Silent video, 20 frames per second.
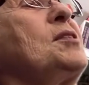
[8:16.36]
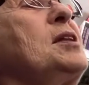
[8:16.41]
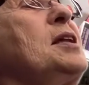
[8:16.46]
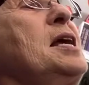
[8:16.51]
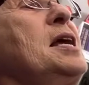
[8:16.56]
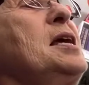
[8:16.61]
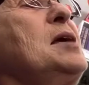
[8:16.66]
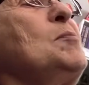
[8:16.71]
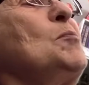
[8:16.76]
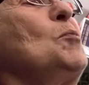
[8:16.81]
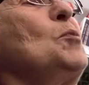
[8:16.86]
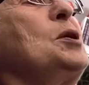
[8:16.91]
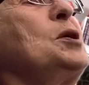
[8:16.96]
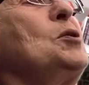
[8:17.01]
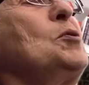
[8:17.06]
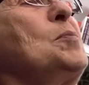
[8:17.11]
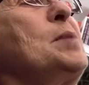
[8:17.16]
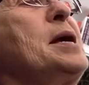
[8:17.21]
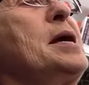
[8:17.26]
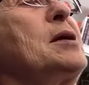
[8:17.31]
name
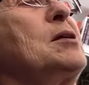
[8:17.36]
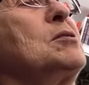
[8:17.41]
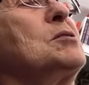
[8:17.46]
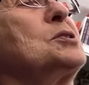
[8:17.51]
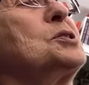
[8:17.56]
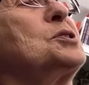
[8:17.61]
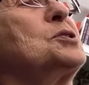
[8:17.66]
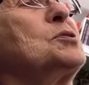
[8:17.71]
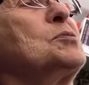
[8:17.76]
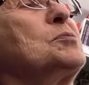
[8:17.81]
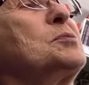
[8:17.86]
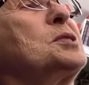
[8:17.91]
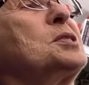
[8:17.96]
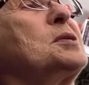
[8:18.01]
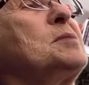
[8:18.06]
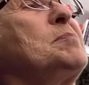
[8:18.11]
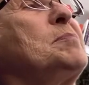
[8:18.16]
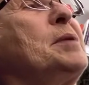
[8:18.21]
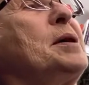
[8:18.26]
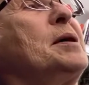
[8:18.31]
Widowmaker suits
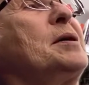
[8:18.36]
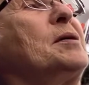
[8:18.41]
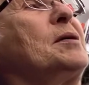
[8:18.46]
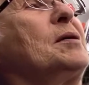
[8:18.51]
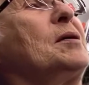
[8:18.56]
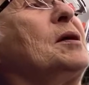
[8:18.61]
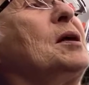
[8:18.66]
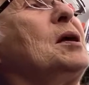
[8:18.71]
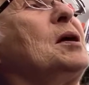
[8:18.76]
him better.